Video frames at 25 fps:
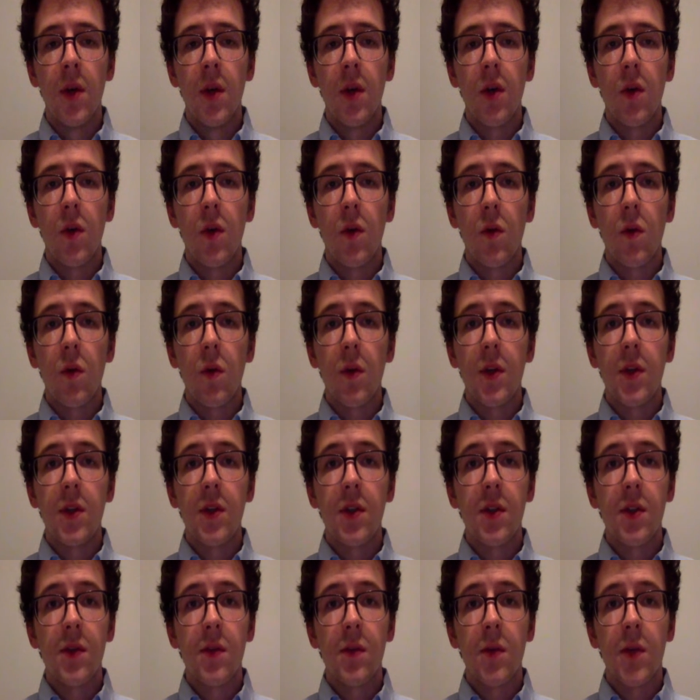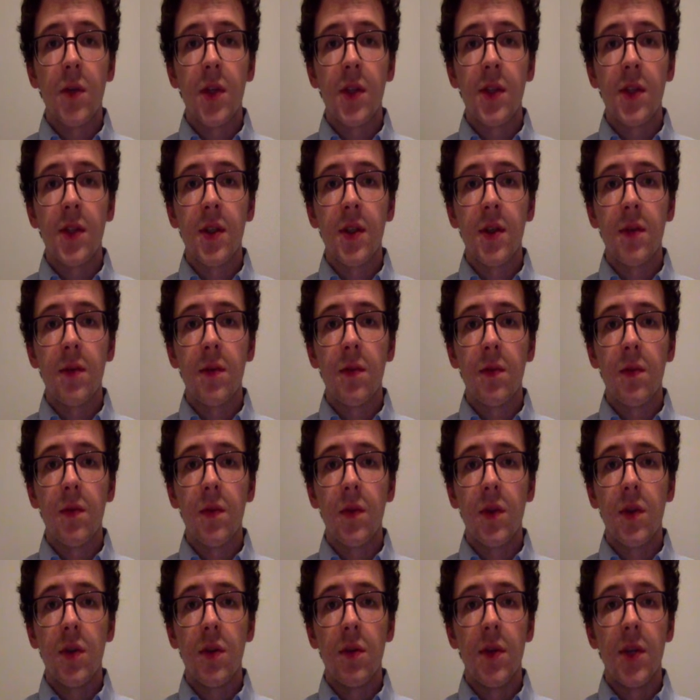or it just wasn't
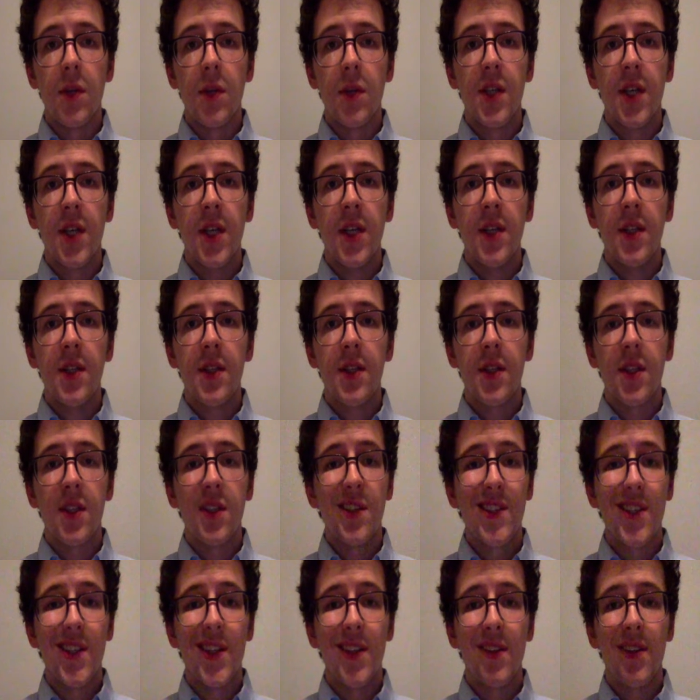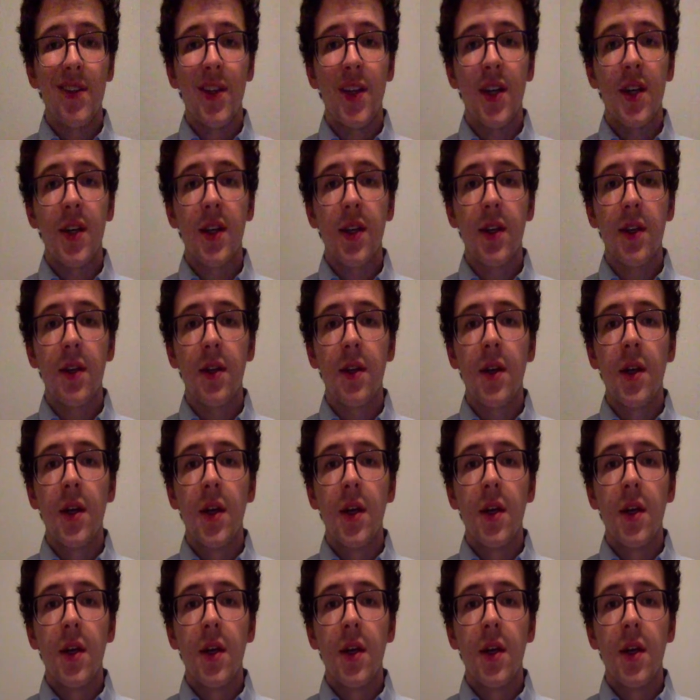to their taste. They just didn't like it.